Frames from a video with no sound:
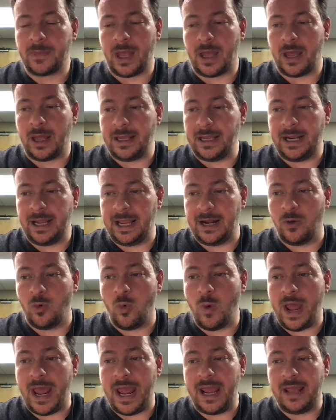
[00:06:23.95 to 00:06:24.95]
in a
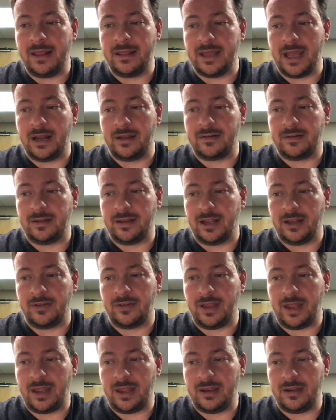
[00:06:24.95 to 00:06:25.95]
way that
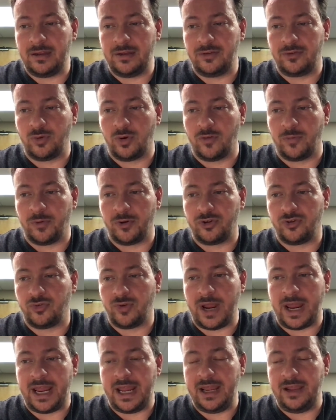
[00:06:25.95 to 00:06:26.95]
sort of
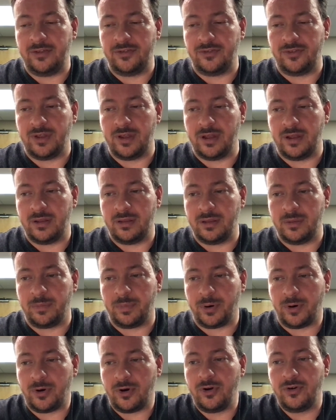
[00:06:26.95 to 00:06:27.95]
portrays the
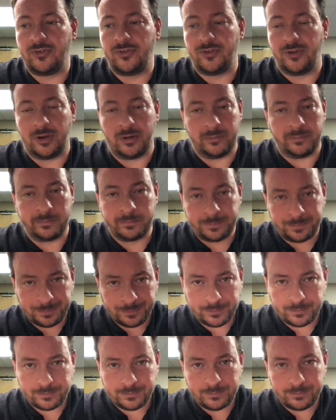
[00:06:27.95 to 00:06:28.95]
person
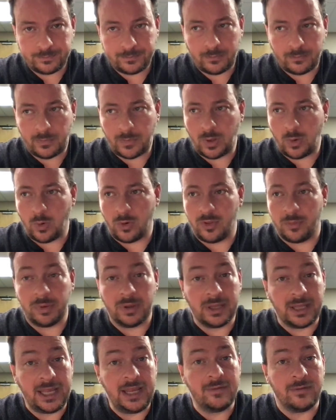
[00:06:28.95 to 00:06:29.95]
or the
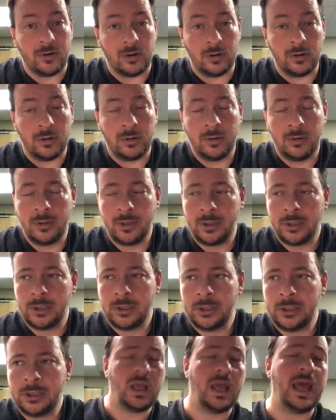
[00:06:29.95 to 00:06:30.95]
believer
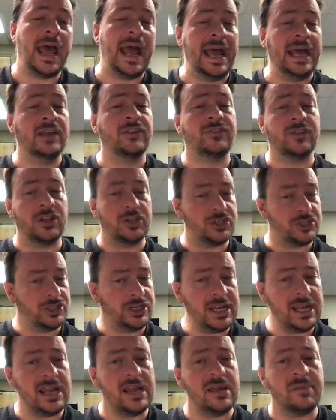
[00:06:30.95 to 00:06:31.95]
as a
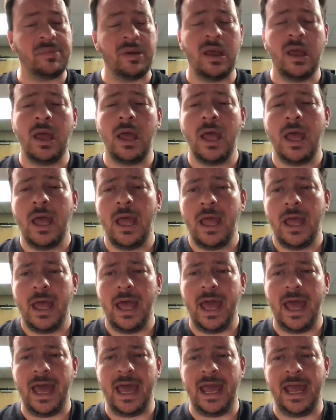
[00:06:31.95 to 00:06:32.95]
sheep,
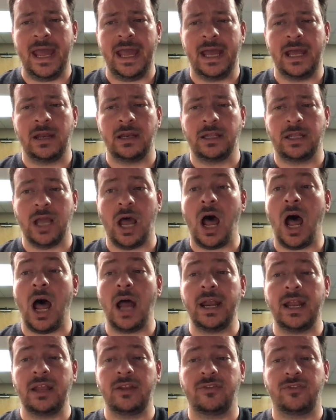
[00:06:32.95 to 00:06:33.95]
and God
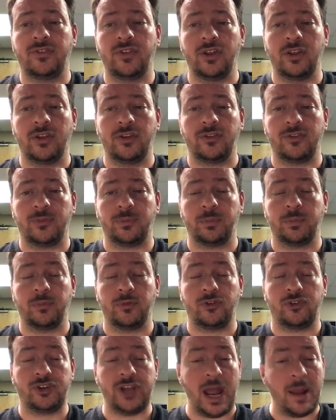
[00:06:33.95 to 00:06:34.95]
is this
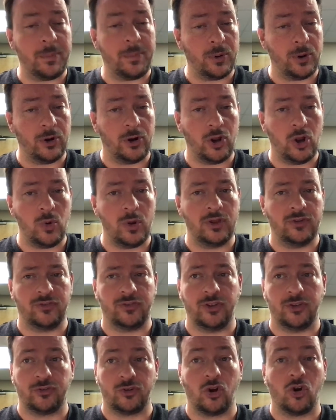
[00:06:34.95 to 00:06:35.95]
shepherd who is
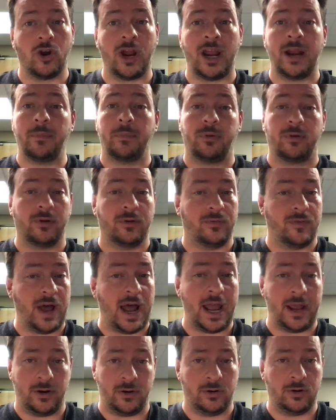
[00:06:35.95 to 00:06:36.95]
this great
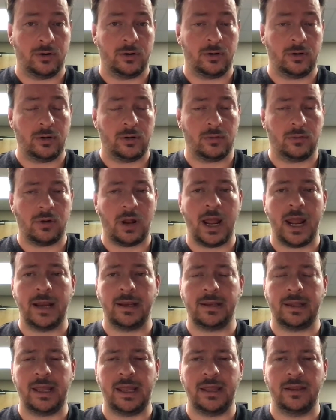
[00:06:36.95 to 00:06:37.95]
provider, right?
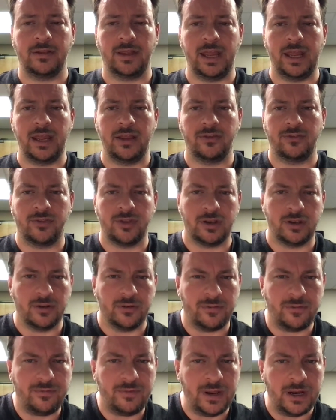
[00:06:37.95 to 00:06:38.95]
He's the
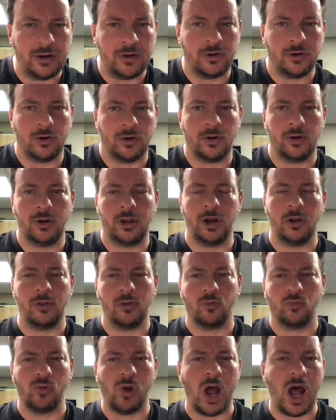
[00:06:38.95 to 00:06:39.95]
defender, the
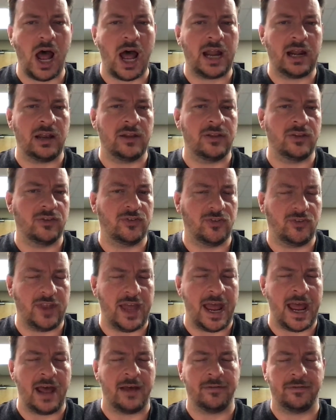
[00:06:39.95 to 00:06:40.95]
rod and the
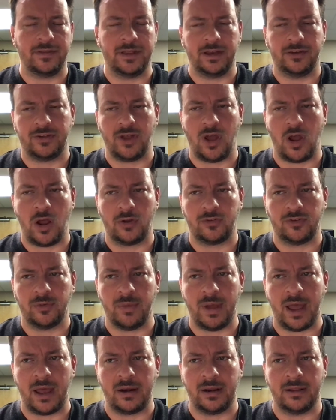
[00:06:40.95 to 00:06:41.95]
staff that it talks
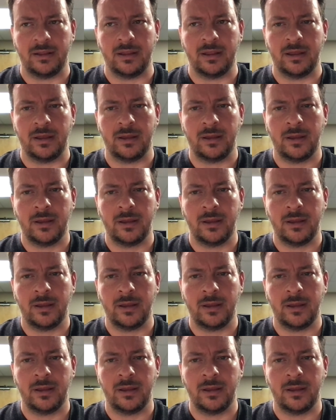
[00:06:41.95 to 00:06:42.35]
about in the